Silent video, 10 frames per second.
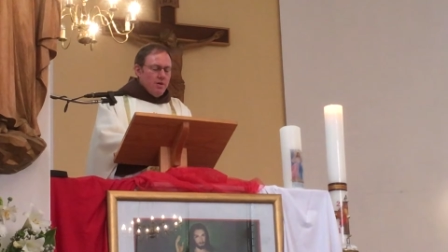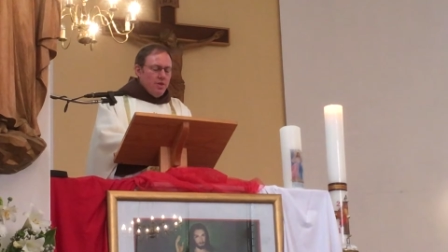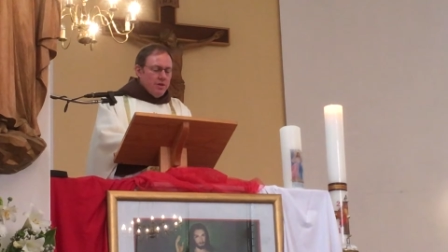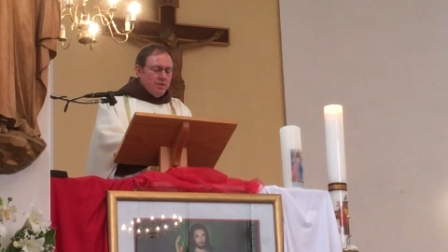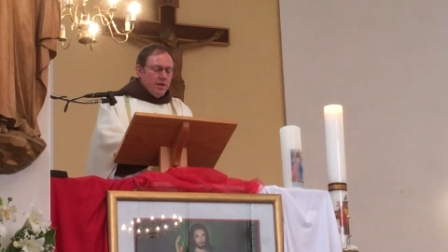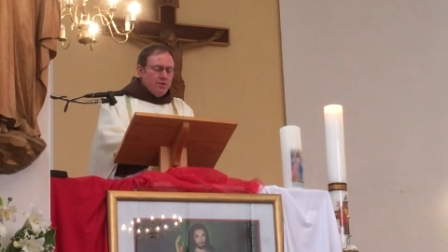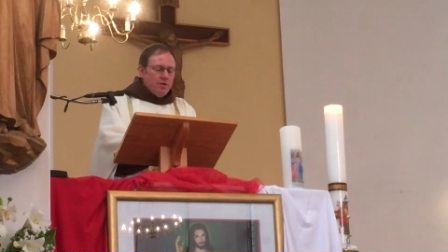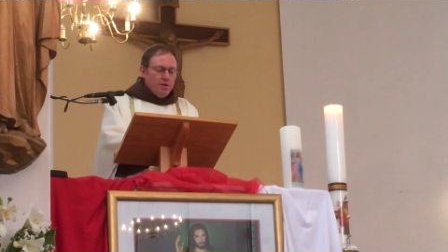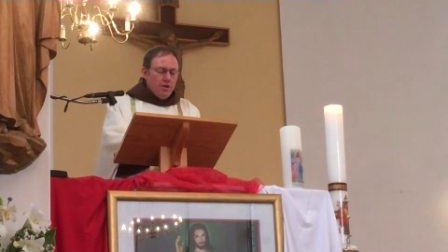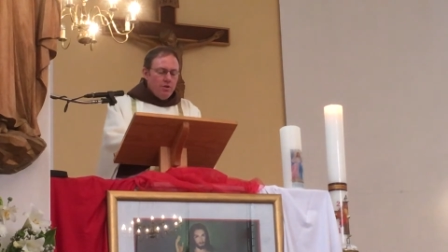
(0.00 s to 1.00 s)
This is
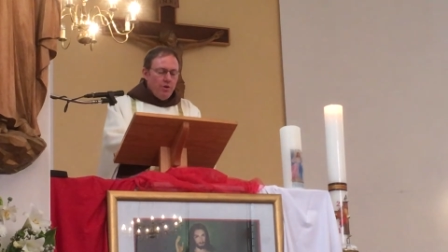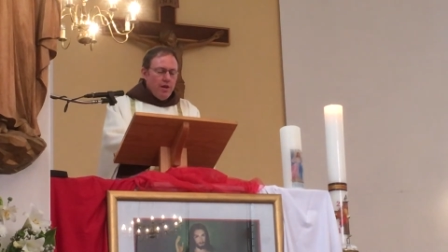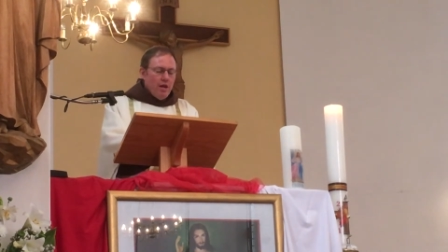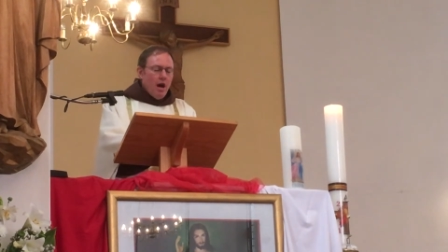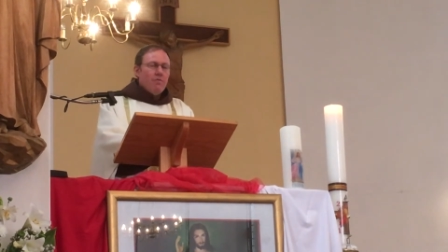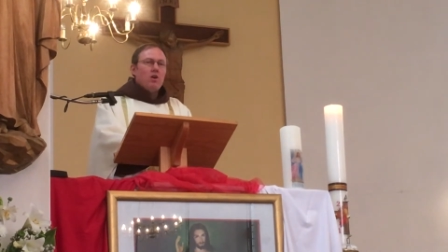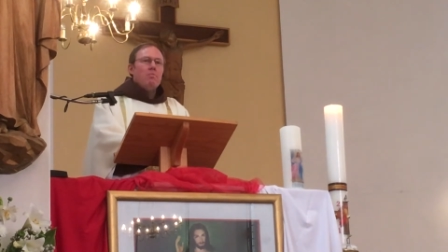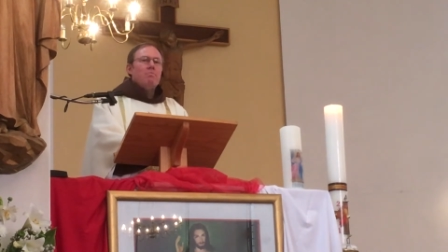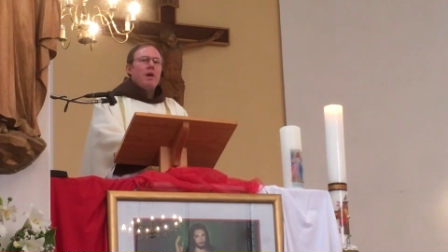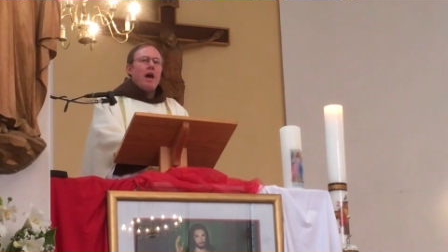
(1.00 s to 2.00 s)
the degree of
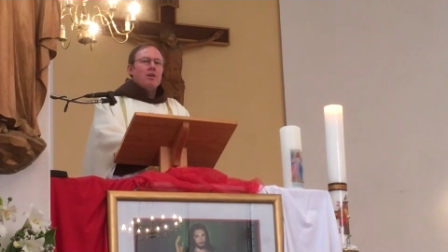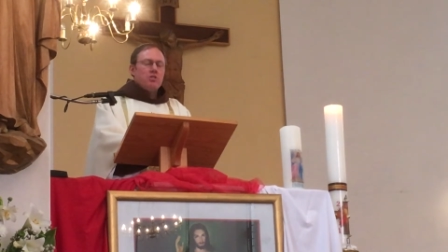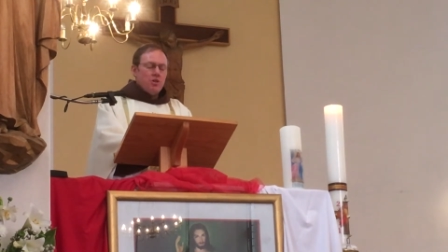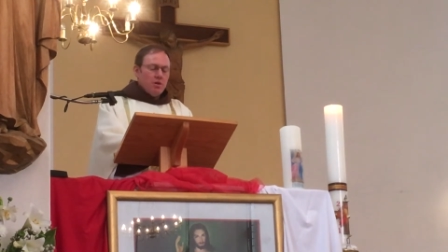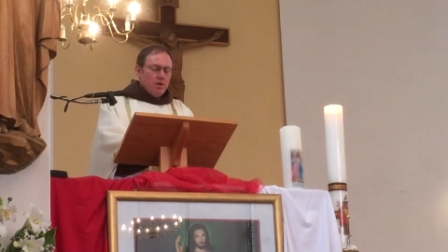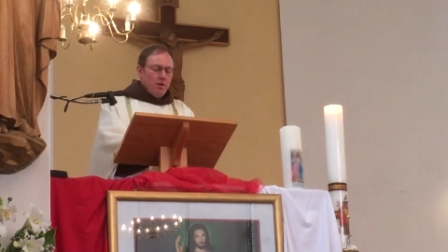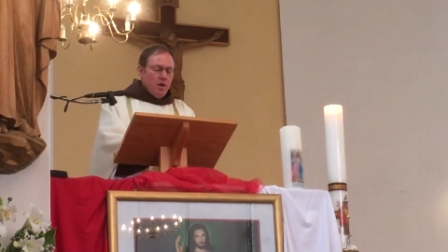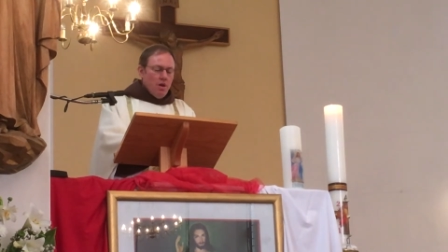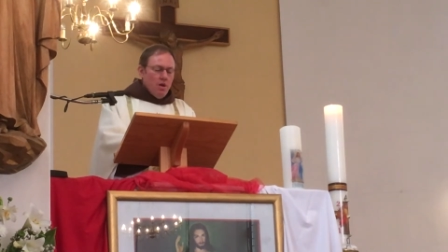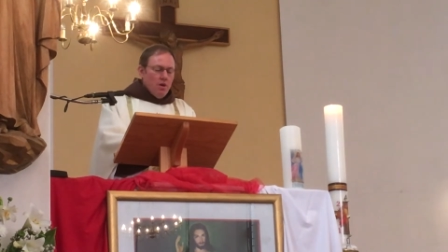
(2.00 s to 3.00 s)

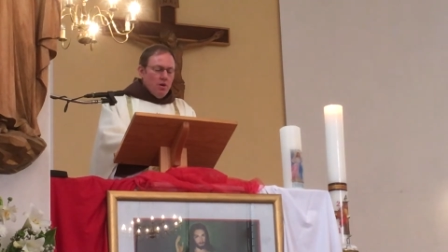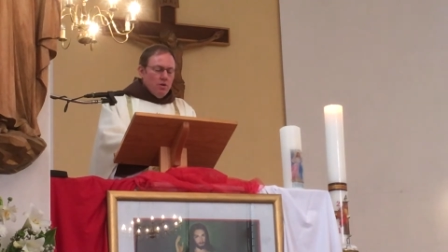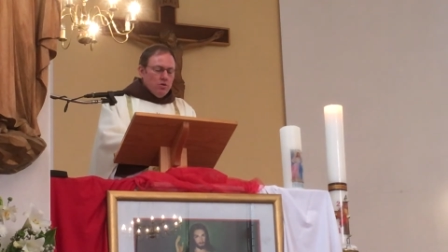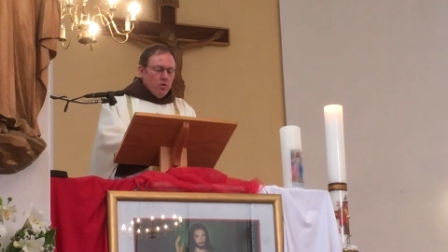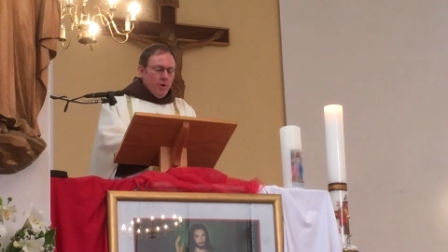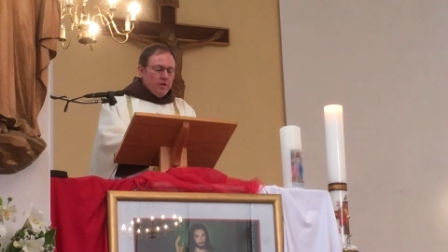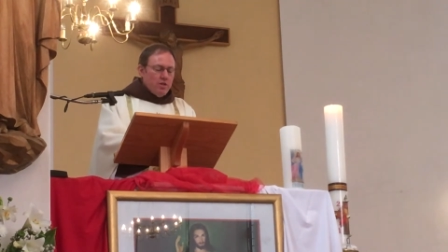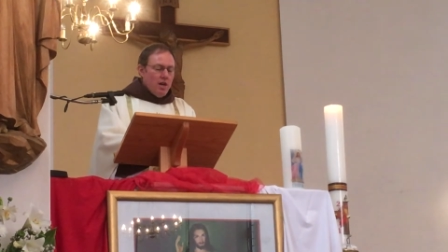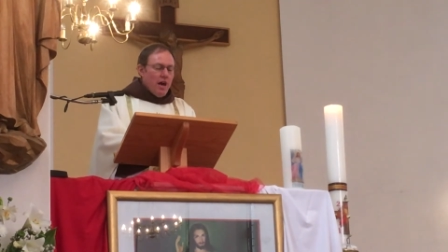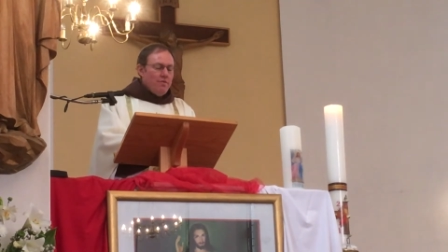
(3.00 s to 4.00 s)
compassion to
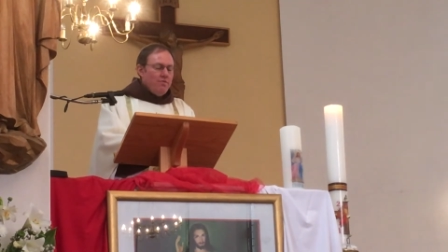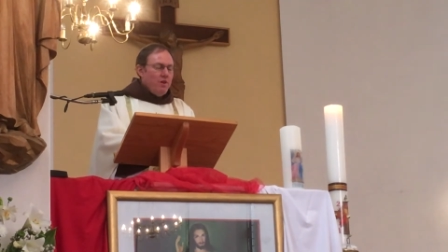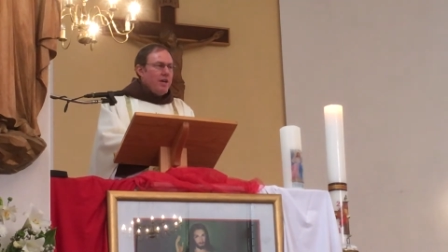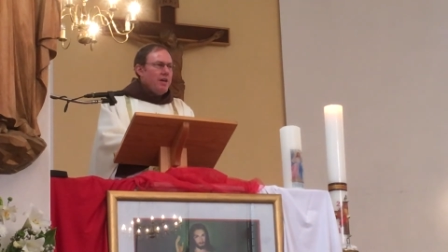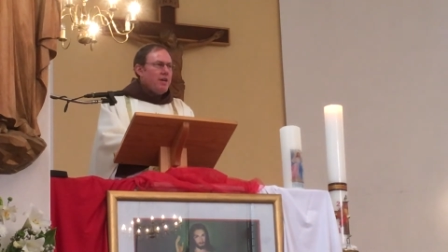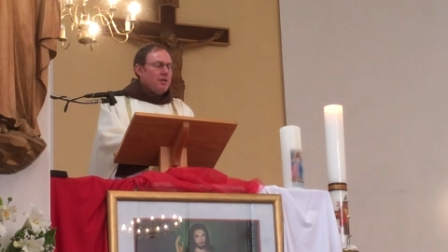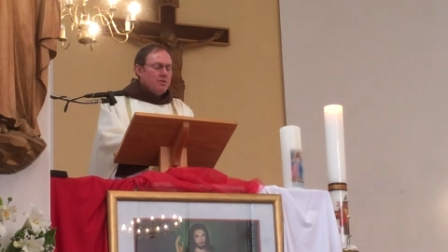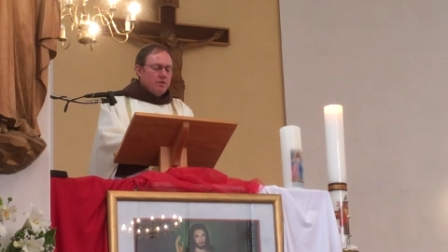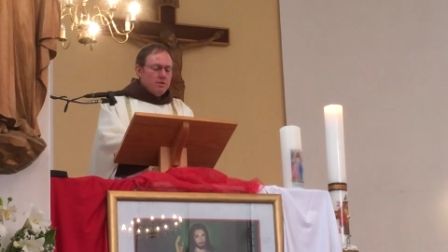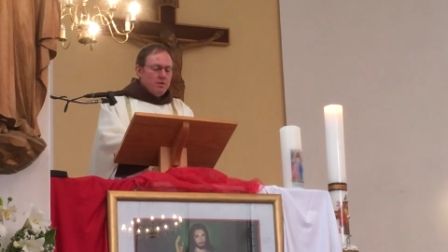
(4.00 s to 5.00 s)
which love
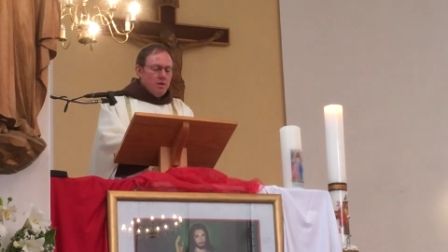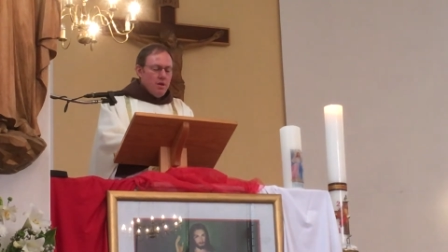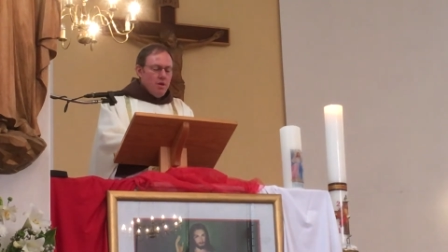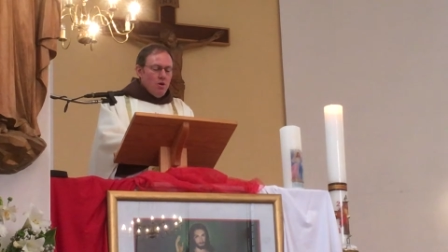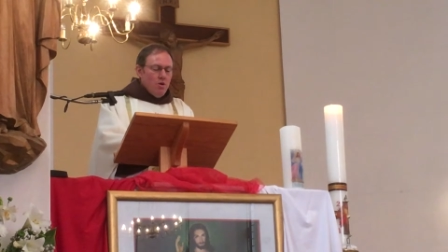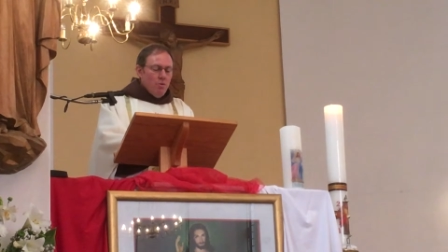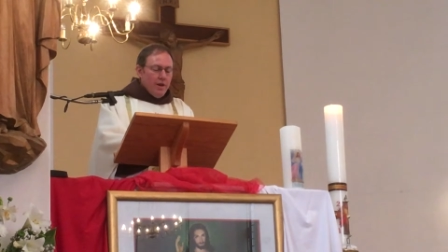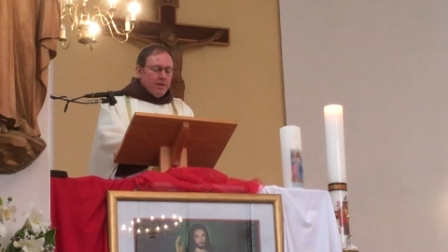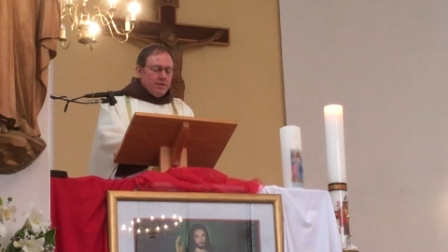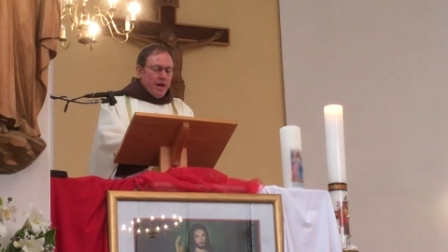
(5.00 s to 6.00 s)
leads,
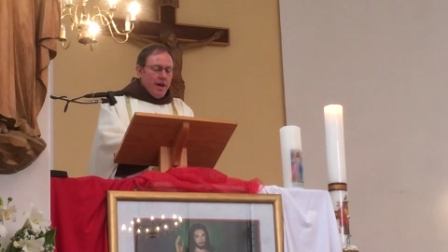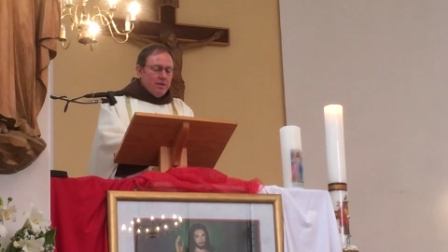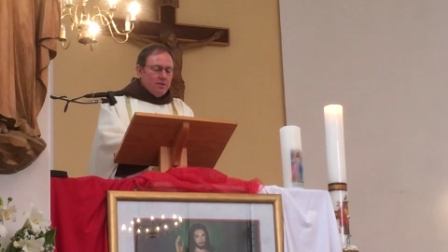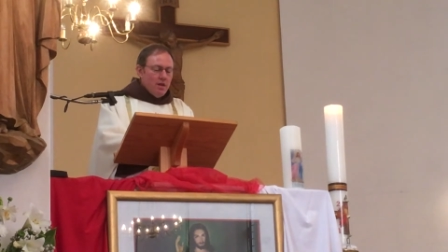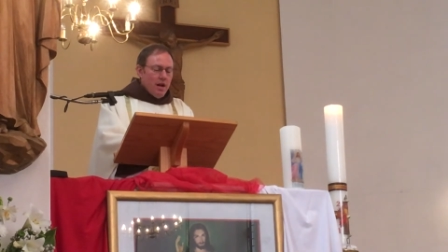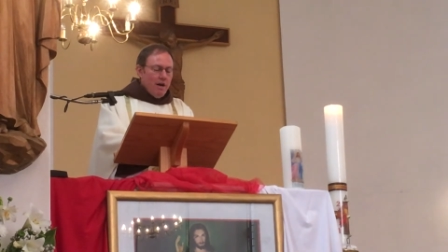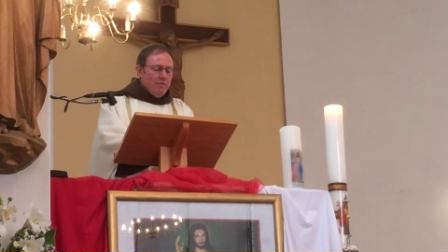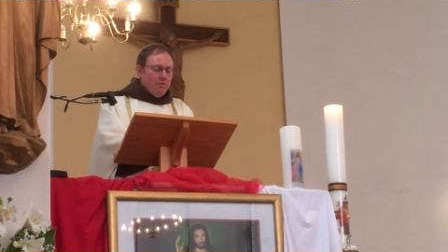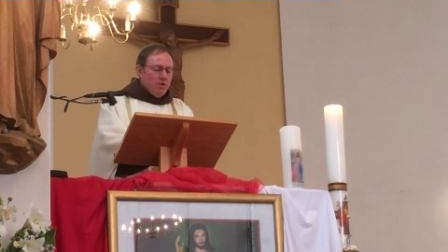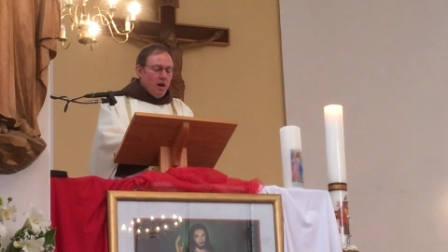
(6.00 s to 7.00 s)
when it takes the
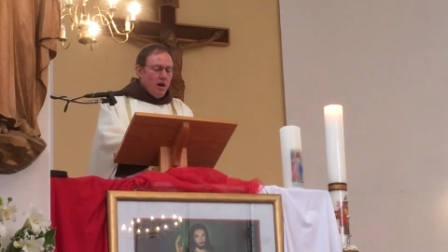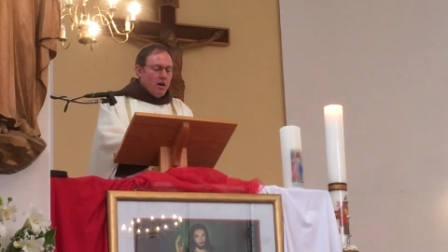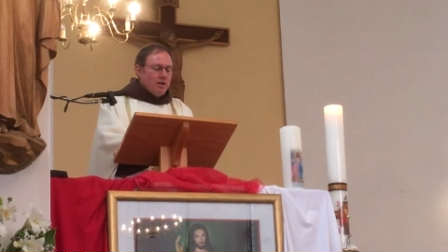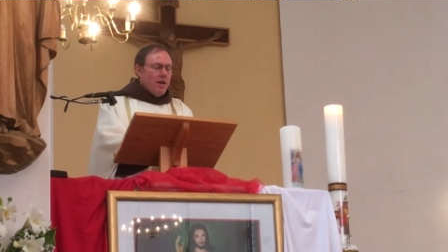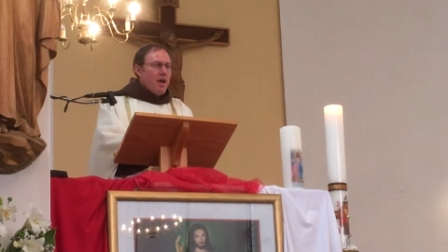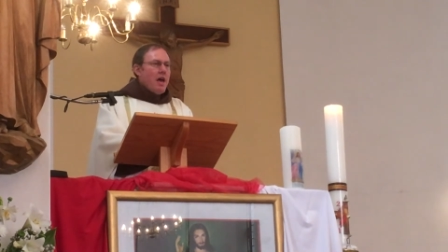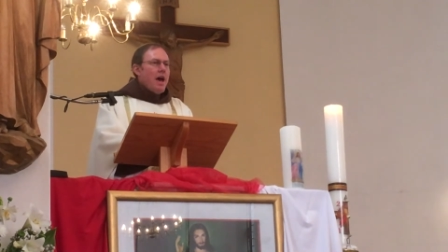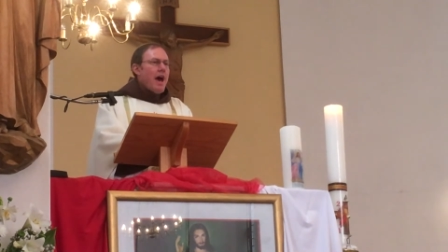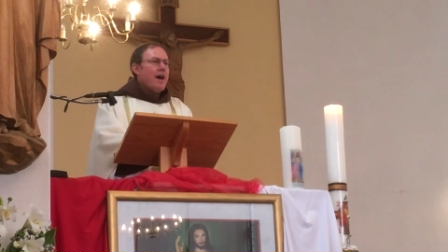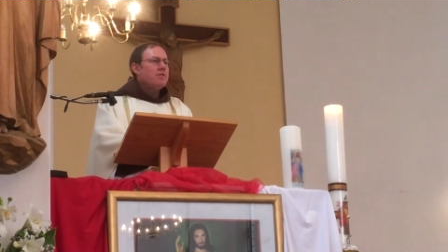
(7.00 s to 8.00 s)
love of God
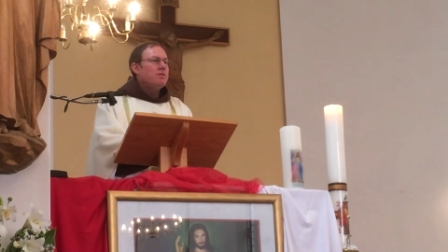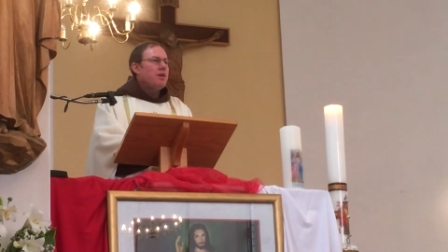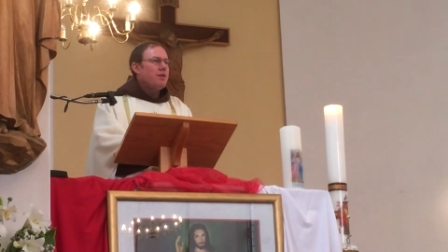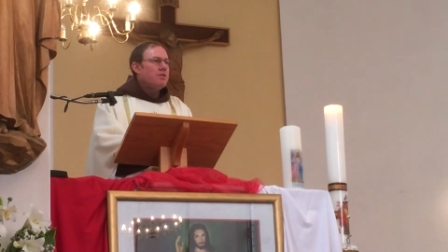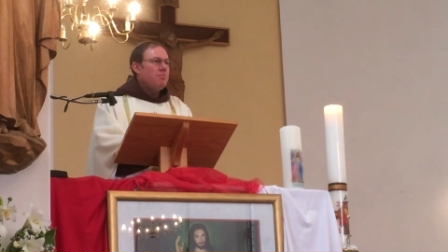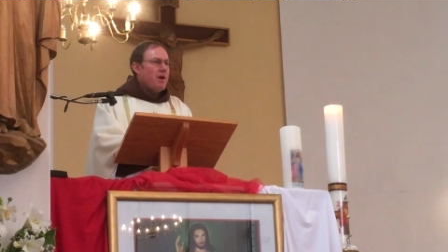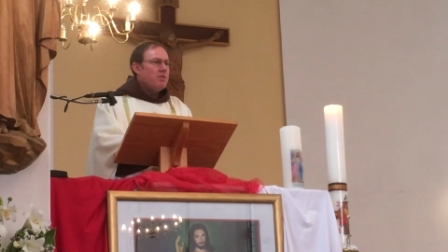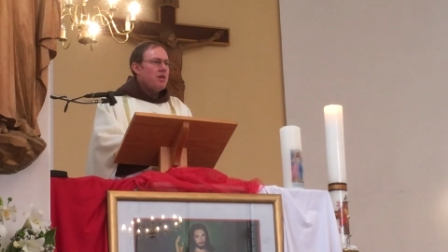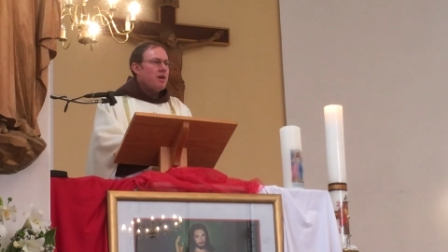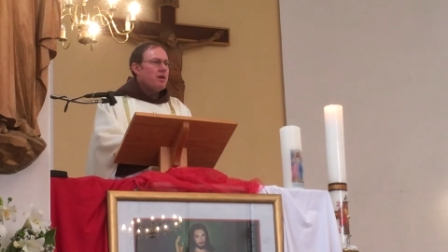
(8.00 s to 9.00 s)
as its
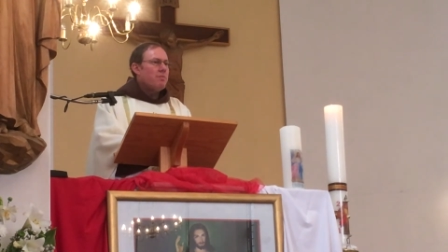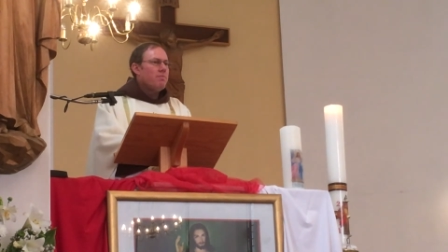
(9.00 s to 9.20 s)
measure.